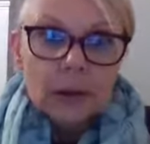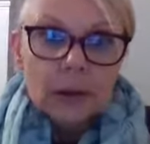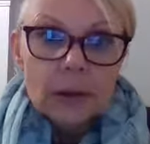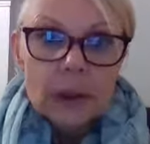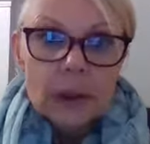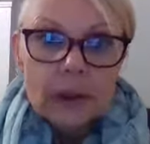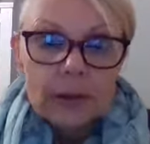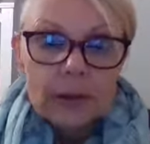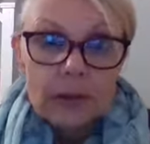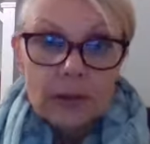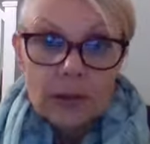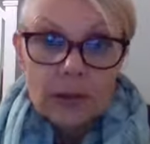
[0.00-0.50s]

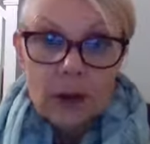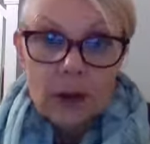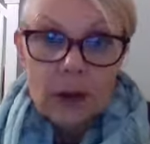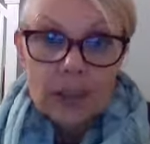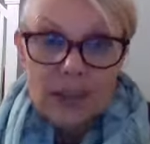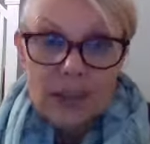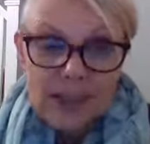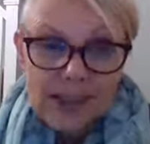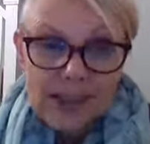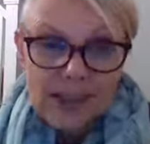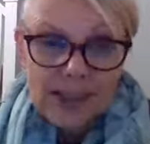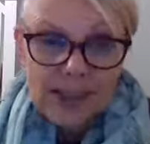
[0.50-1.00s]

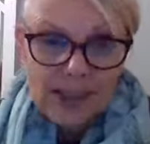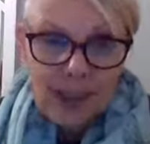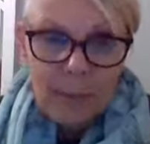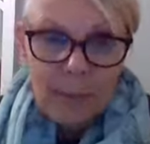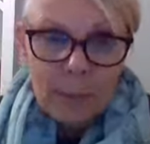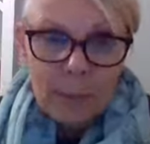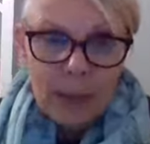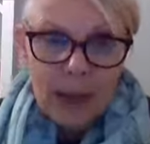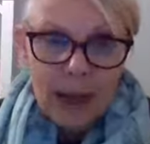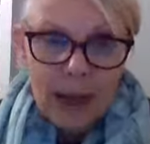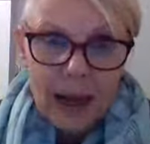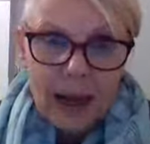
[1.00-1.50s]
inside, and
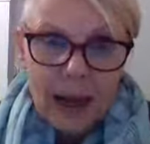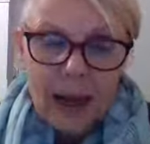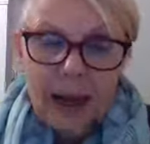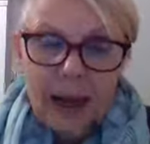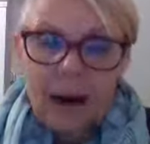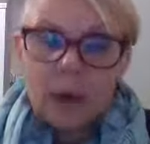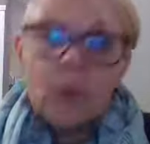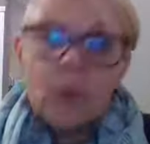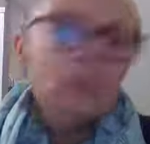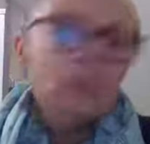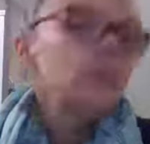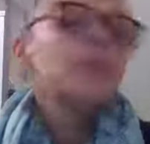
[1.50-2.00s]

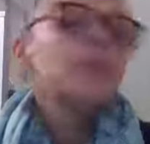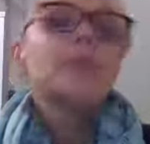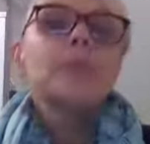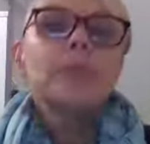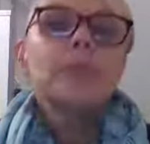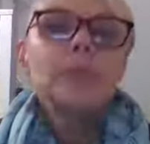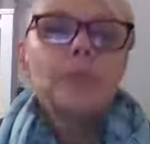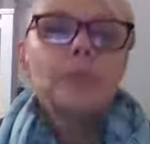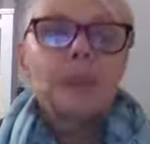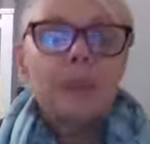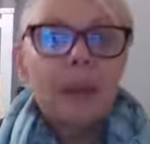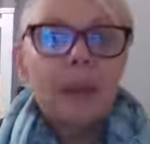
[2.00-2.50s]
somehow,
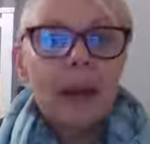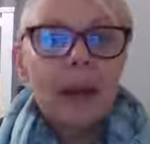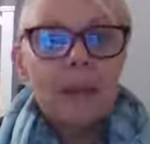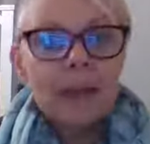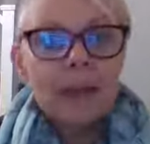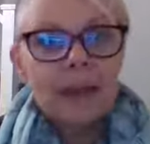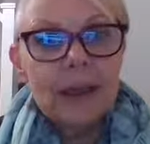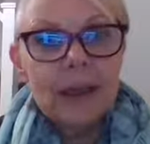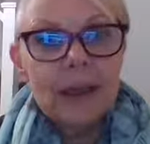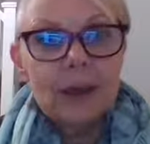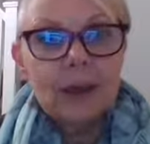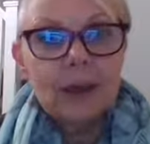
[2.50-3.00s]

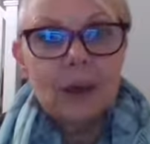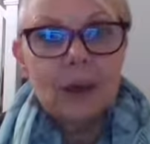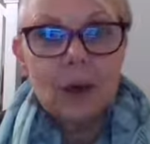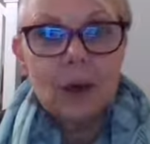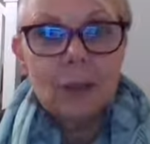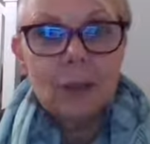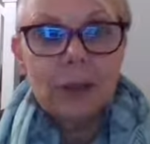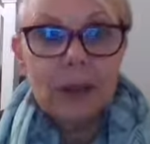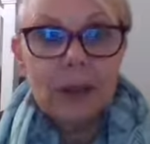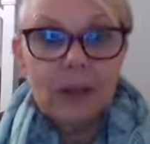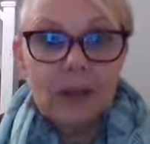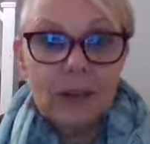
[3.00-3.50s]
maybe, you know,
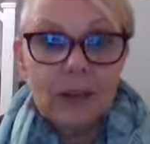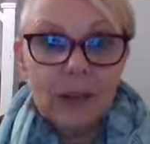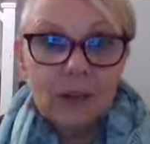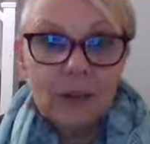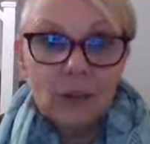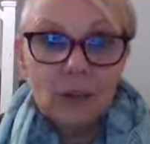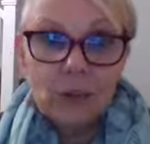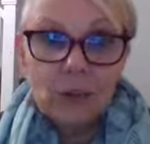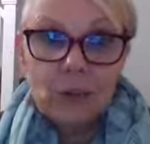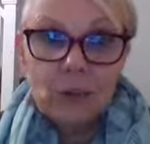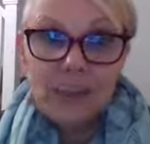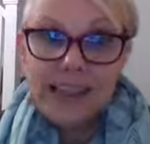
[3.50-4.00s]
because they're
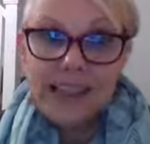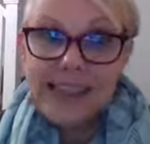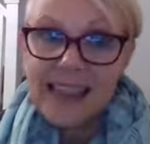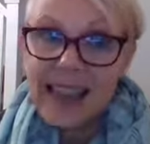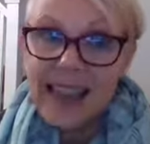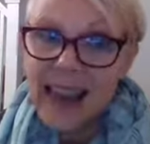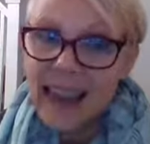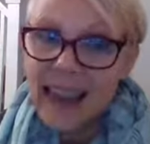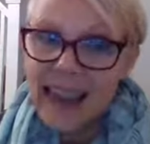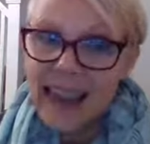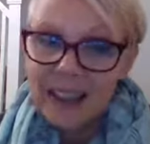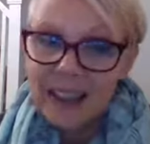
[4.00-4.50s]
too
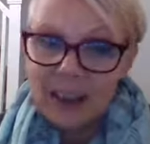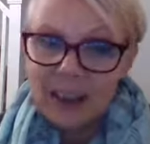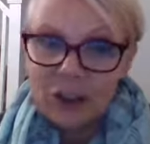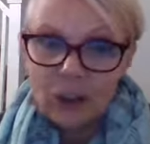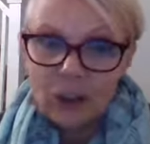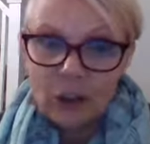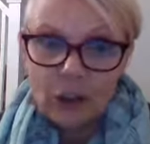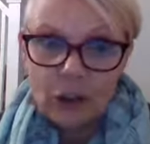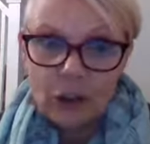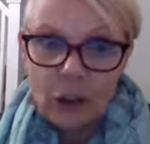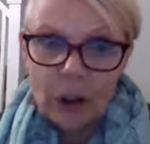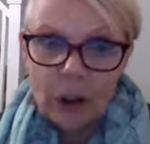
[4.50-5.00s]
scared to
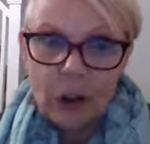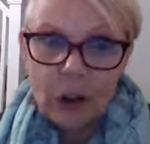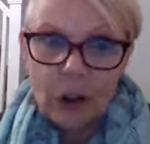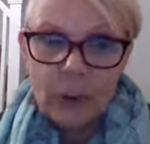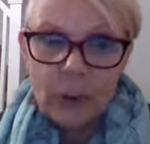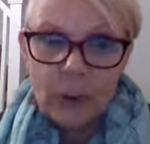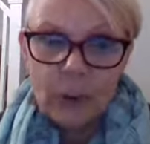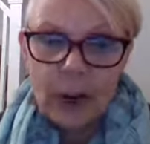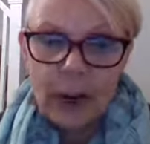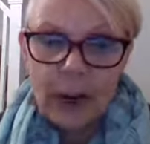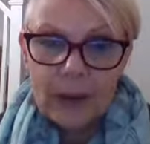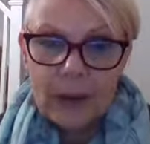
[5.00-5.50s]

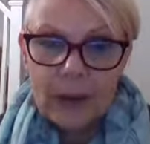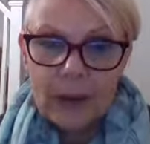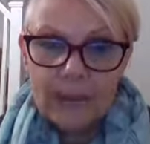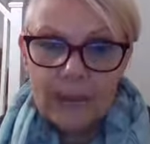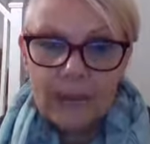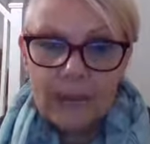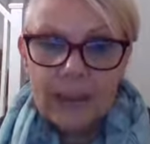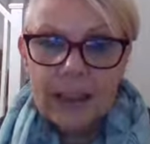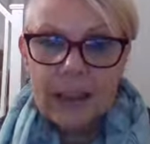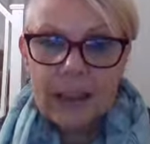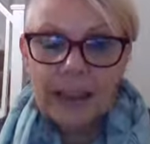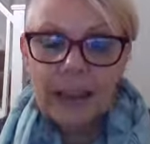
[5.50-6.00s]
show how they're
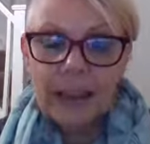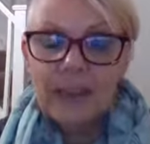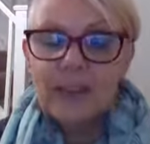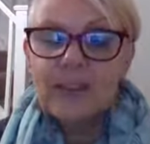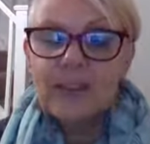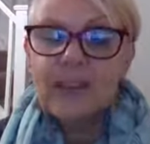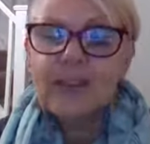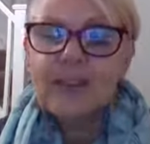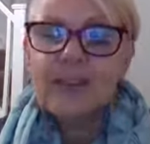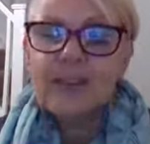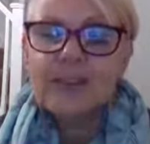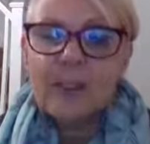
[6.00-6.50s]
feeling, and
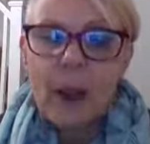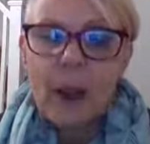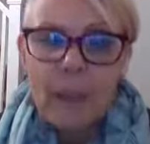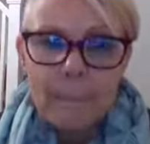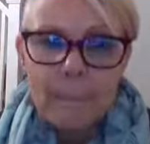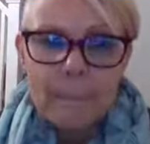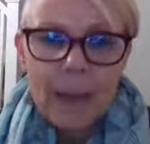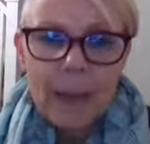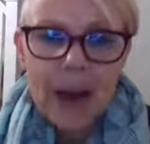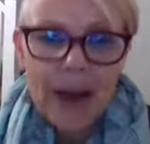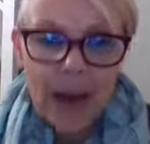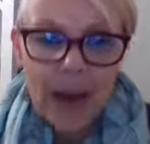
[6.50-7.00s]

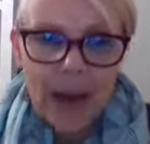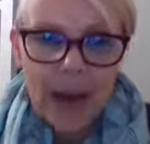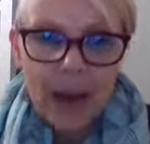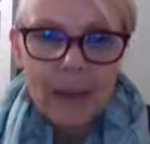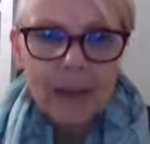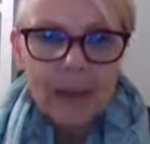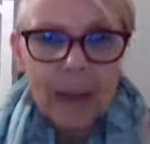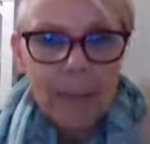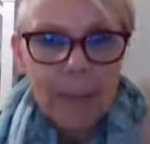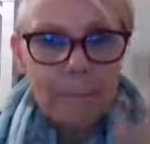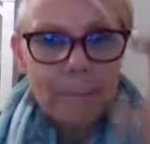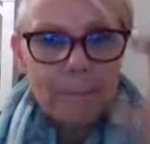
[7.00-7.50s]
somehow
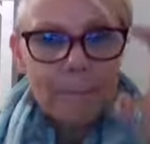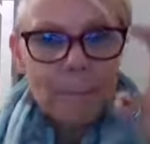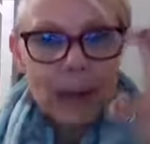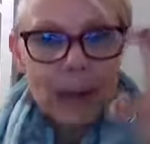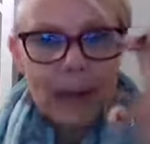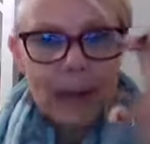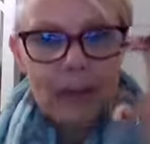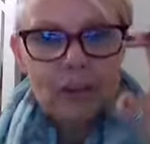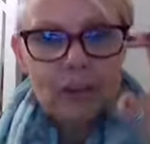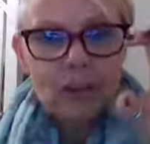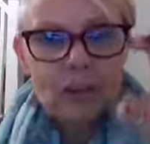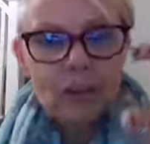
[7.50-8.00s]
they're
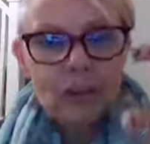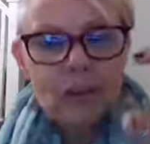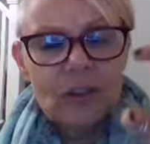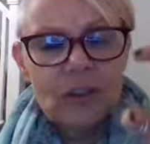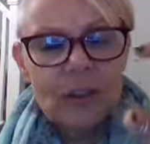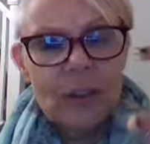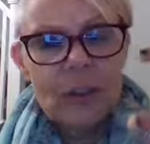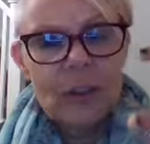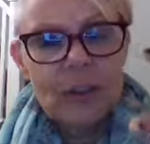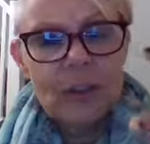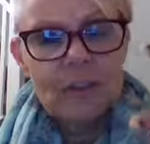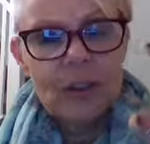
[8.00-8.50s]
managing to
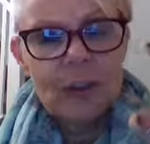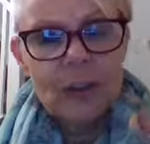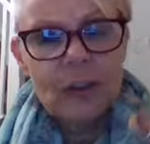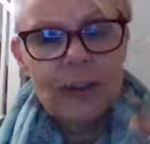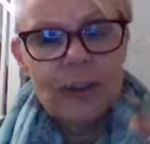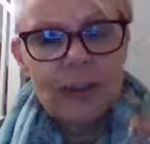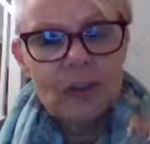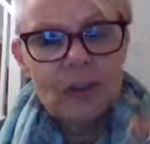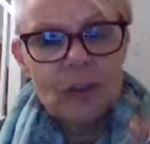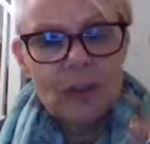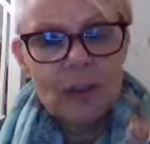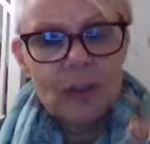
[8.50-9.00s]
keep the
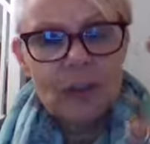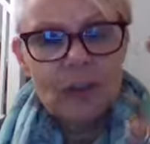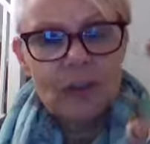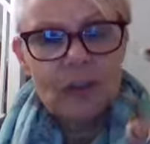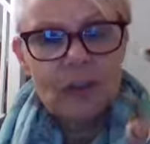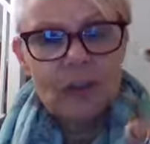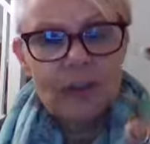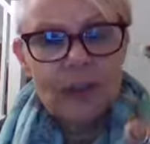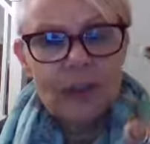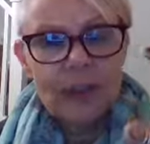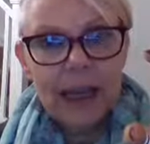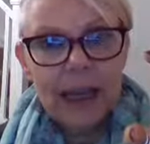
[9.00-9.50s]
lid on the
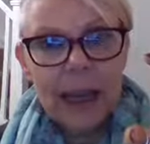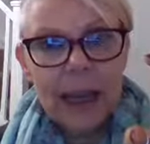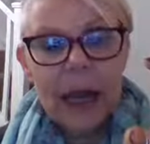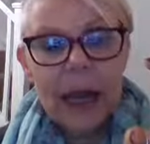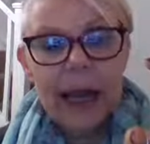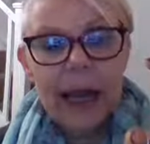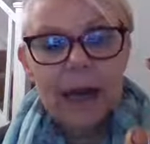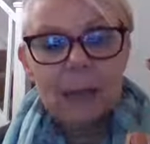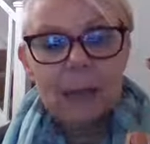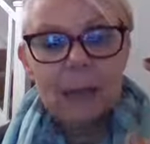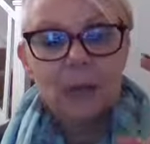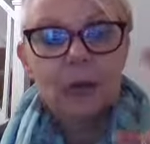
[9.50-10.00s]
fizzy
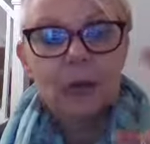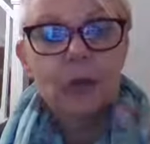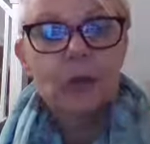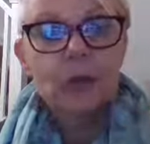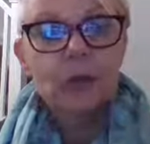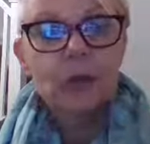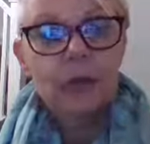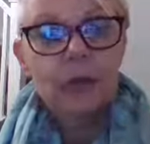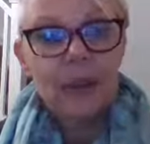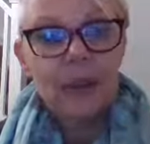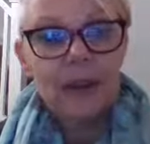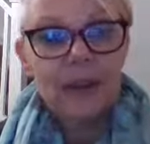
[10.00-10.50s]
can. But of
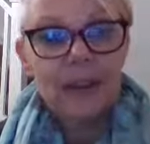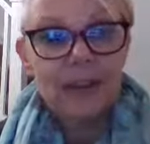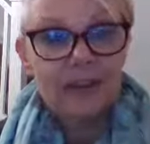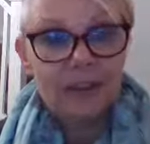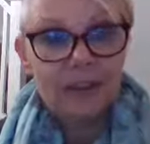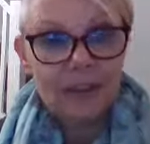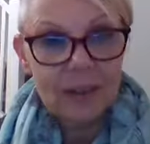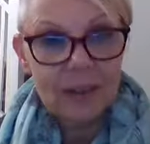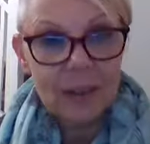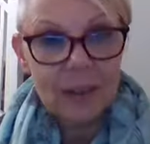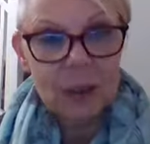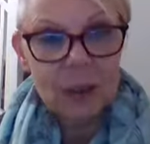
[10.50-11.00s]
course, when they
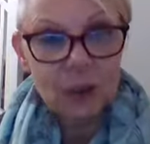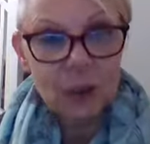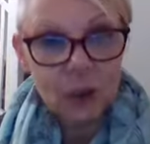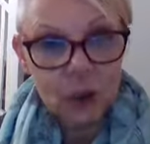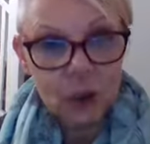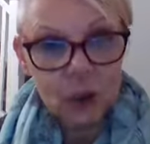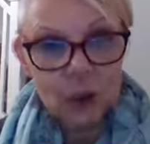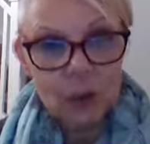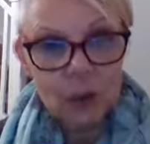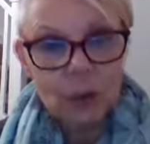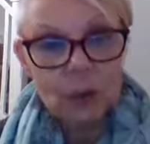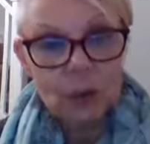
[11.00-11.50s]
see
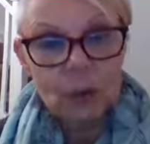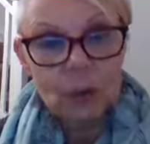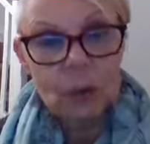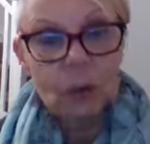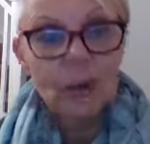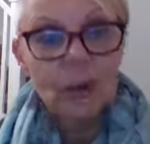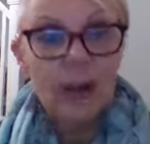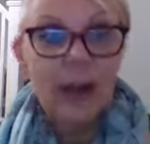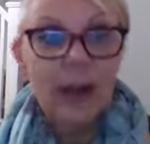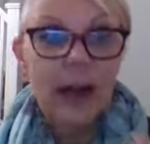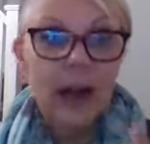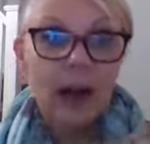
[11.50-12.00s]
you
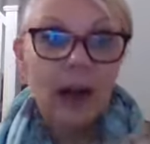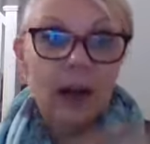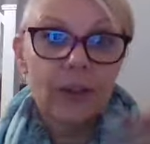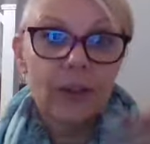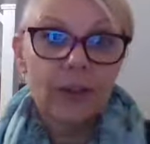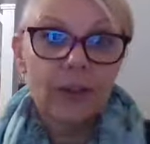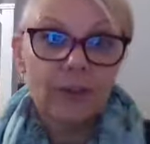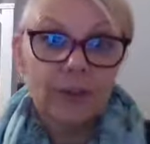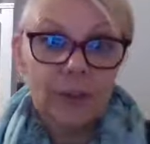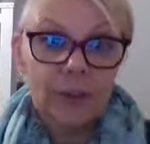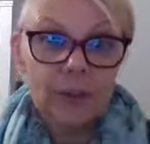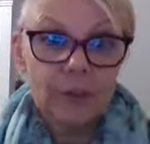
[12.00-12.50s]
or their
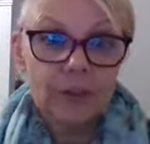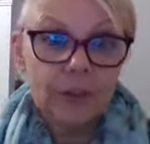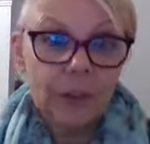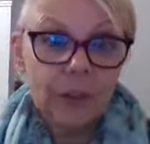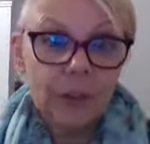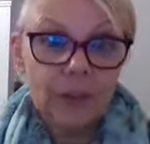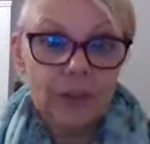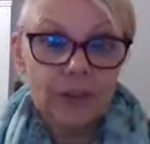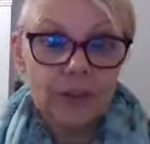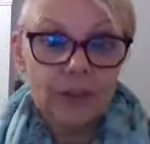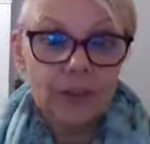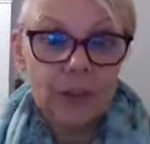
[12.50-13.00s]
other safe
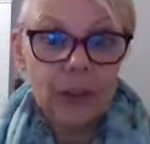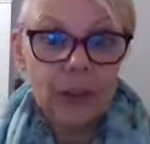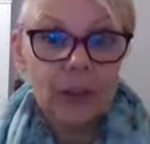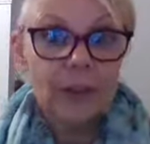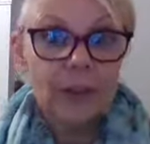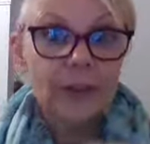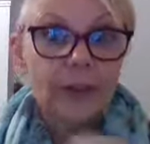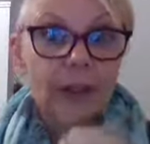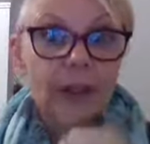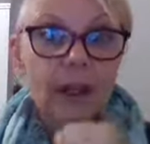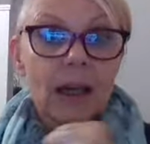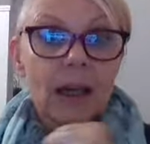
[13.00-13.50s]

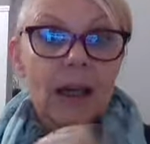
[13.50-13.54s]
person,